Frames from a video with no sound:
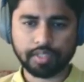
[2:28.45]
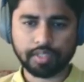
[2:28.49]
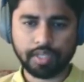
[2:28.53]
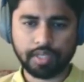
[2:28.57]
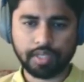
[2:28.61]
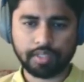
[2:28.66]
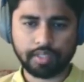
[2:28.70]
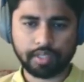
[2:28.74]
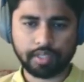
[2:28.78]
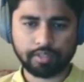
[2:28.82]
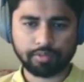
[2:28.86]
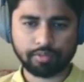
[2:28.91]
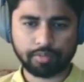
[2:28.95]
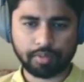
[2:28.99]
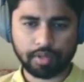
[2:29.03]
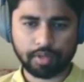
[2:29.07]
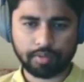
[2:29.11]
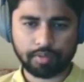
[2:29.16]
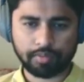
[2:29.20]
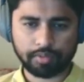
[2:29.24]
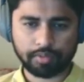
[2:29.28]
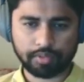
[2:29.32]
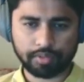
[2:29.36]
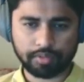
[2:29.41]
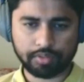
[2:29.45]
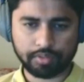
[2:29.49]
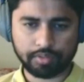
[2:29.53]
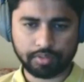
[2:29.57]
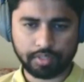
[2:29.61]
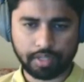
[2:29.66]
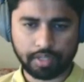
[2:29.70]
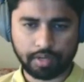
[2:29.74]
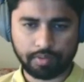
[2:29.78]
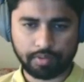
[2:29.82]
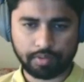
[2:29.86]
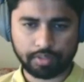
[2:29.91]
that's what I want to do,
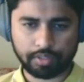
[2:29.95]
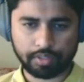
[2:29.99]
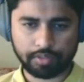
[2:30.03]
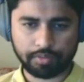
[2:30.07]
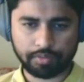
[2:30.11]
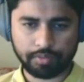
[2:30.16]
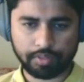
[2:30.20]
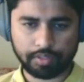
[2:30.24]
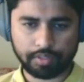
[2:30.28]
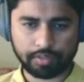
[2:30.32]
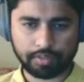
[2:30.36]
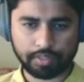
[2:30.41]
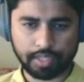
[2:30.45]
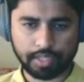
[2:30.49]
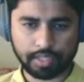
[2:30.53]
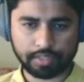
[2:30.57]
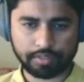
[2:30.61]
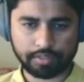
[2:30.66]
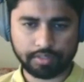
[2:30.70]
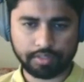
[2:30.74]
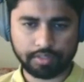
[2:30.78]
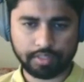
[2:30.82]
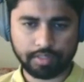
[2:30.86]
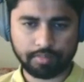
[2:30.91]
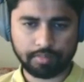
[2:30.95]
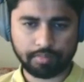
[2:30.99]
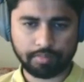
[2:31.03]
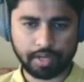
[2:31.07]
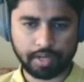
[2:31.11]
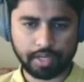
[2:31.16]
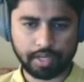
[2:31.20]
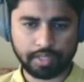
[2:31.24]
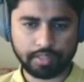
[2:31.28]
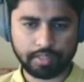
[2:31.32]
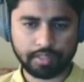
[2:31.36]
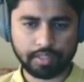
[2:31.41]
and I want to do it on XZ
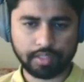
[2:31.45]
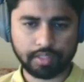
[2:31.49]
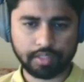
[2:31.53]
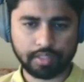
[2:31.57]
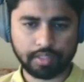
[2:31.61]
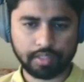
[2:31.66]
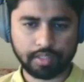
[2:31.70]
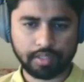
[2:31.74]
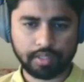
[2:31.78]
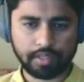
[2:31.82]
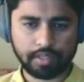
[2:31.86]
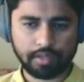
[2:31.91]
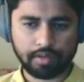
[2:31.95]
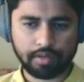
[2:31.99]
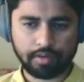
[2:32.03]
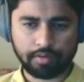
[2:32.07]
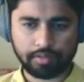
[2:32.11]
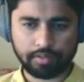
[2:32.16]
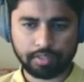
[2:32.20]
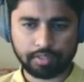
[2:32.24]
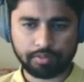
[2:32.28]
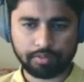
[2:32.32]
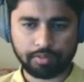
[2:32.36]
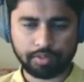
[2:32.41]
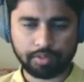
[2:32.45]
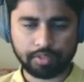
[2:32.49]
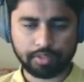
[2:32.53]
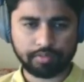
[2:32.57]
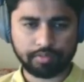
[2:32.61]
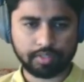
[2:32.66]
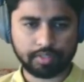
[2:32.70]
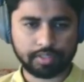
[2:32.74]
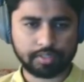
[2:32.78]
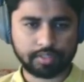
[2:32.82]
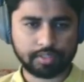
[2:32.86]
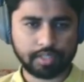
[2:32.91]
plane on one of
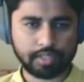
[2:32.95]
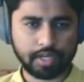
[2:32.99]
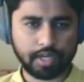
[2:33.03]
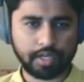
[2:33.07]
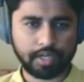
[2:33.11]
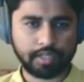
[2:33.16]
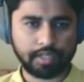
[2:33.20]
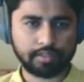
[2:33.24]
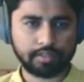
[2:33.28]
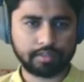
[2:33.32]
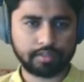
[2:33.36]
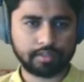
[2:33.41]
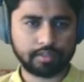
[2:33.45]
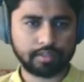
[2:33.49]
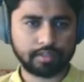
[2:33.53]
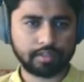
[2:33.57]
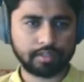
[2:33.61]
the sides.